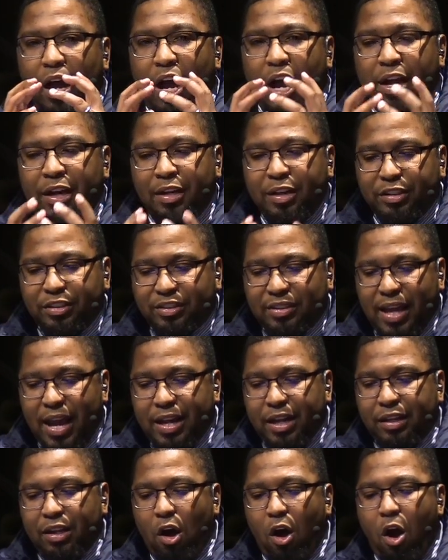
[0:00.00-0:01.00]

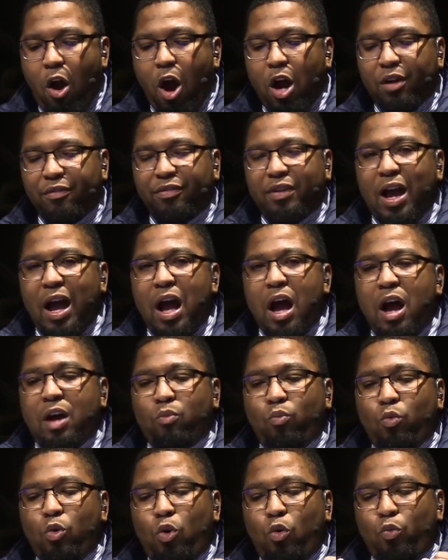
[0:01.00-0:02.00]
Understanding the heart of
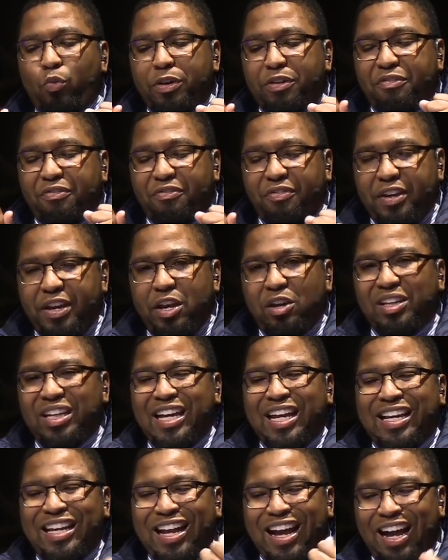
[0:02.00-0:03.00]
God will reveal
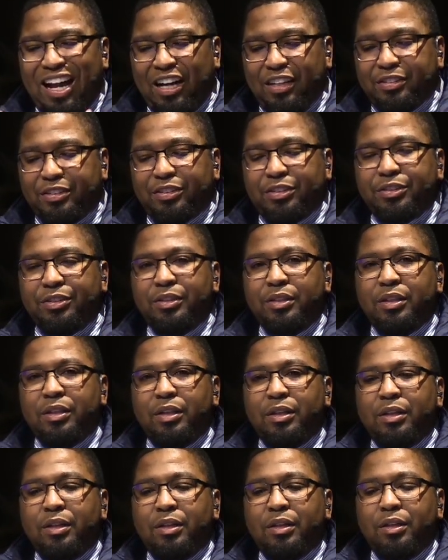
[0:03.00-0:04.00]
in us,
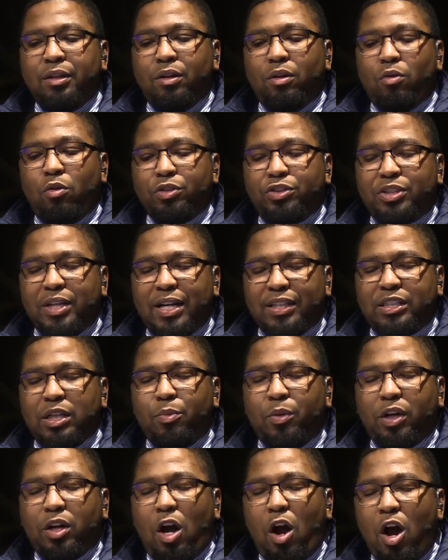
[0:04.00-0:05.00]
or should I say,
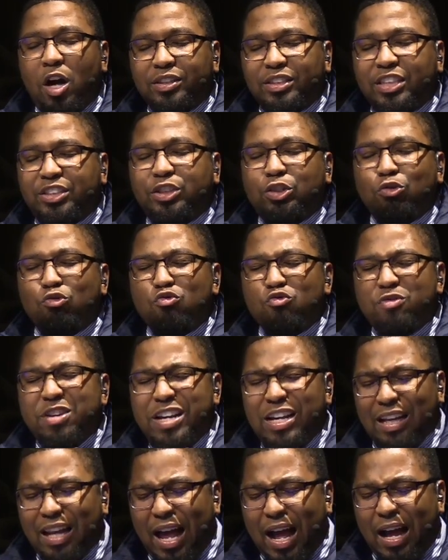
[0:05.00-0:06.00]
would cause us to
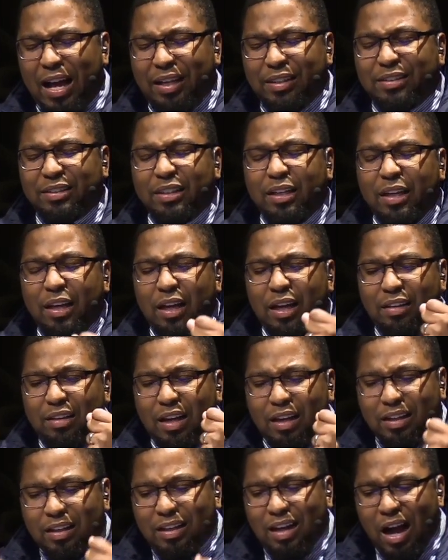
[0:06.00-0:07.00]
realize
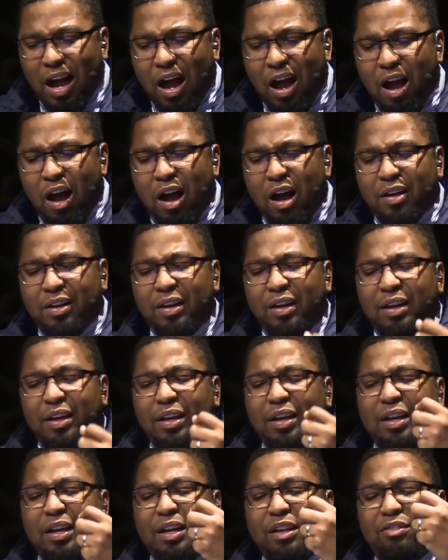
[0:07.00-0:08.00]
that God
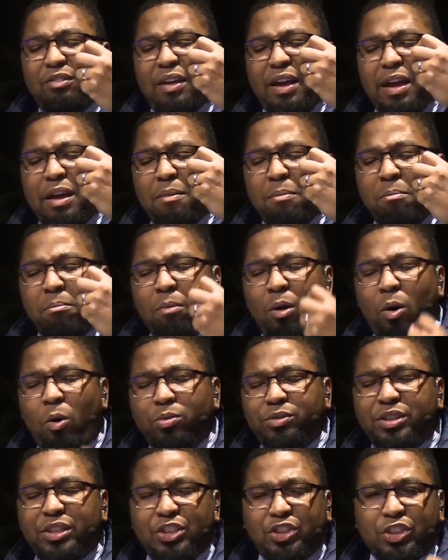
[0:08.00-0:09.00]
is a
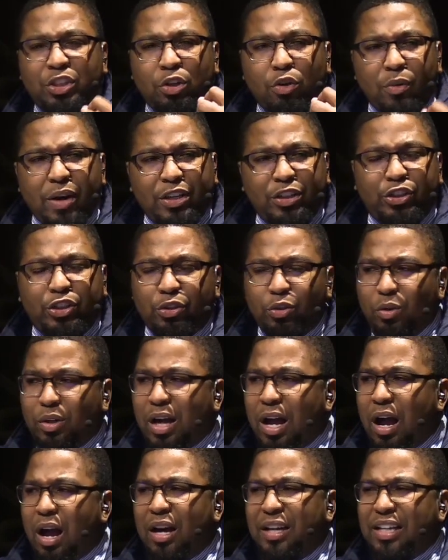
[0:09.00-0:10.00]
multi-generational
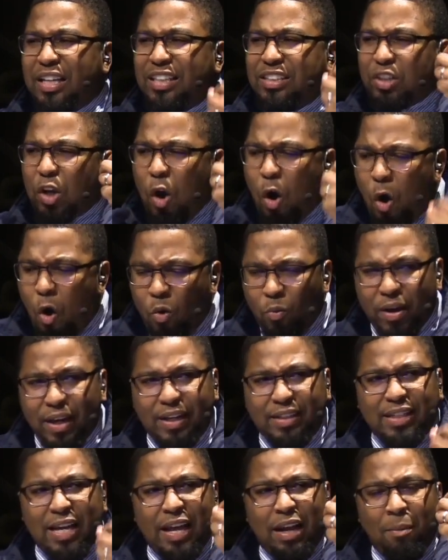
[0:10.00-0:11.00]
God. He has
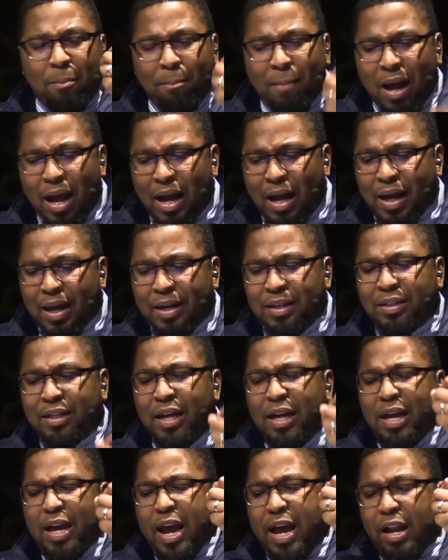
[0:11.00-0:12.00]
always had a mind
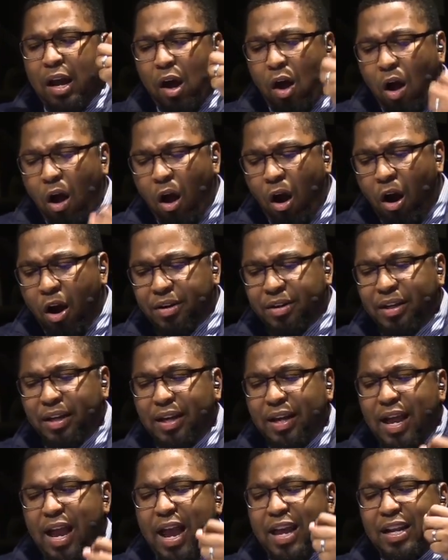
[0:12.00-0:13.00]
and a heart
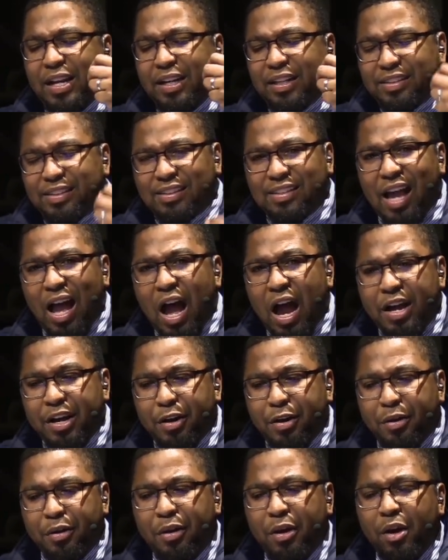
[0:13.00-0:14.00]
and a
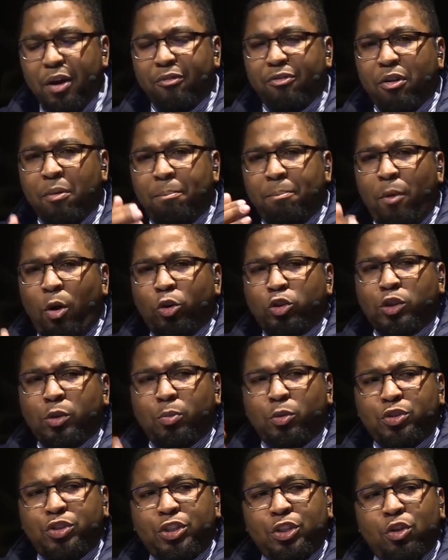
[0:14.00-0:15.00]
desire for
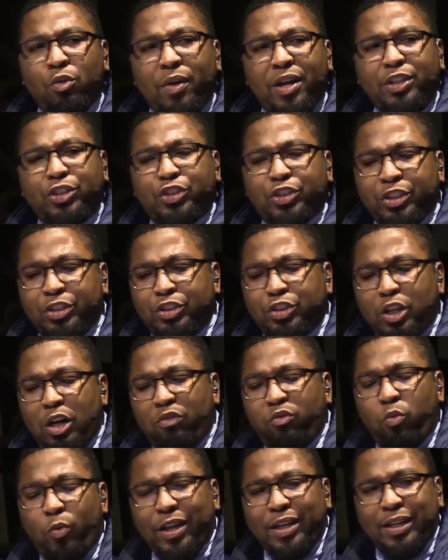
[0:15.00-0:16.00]
multiple generations
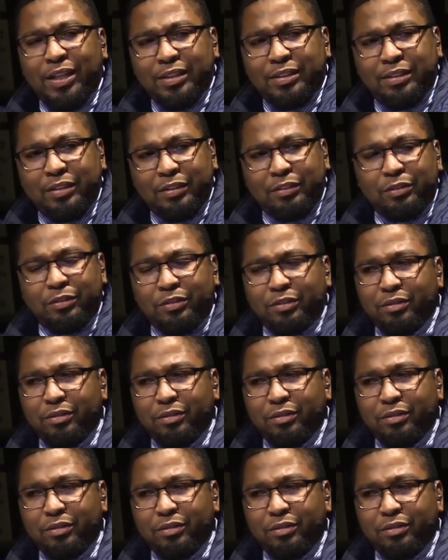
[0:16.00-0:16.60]
of witnesses,